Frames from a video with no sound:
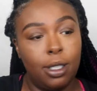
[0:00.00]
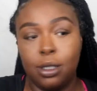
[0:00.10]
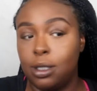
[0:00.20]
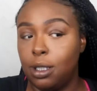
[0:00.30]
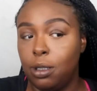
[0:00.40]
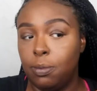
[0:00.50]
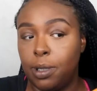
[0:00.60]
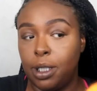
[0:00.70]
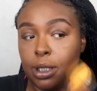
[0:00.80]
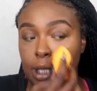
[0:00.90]
it still
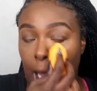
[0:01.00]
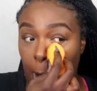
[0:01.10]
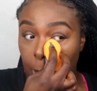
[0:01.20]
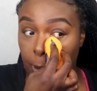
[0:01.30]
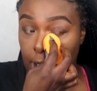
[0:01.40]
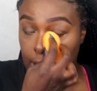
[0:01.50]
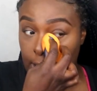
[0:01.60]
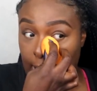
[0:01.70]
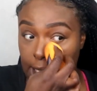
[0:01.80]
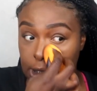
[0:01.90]
blends out really
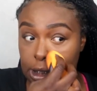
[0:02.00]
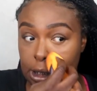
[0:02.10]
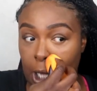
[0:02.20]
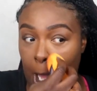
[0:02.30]
nice.